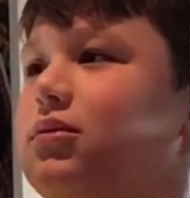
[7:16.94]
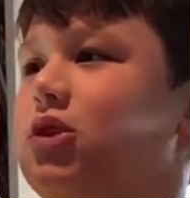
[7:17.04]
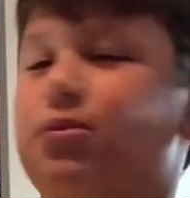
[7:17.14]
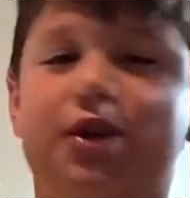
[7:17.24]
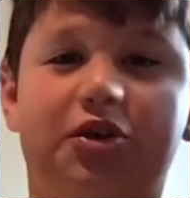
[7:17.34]

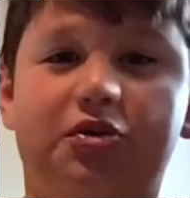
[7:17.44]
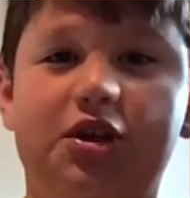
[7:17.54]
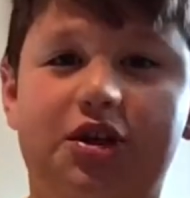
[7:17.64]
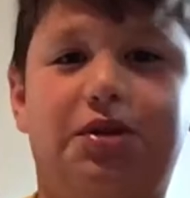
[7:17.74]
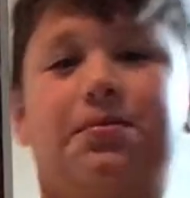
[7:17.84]
Don't break your
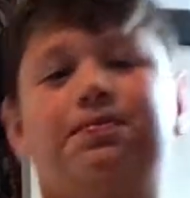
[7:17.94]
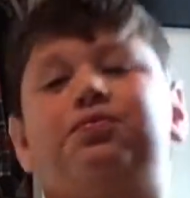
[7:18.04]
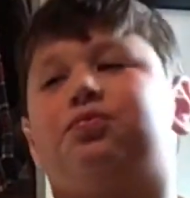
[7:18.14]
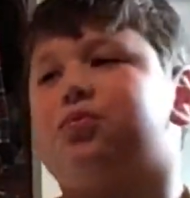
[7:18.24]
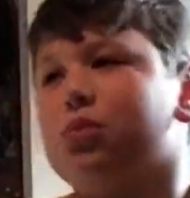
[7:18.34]
teeth.
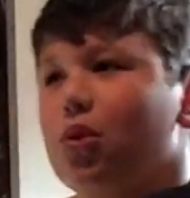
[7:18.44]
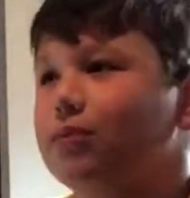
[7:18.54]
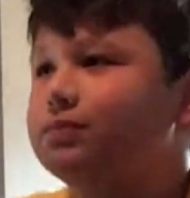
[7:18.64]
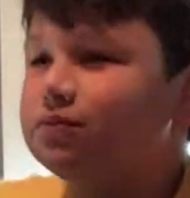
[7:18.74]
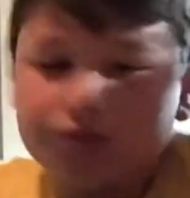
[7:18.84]
I
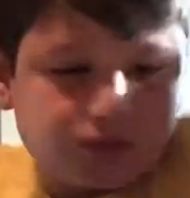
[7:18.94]
won't.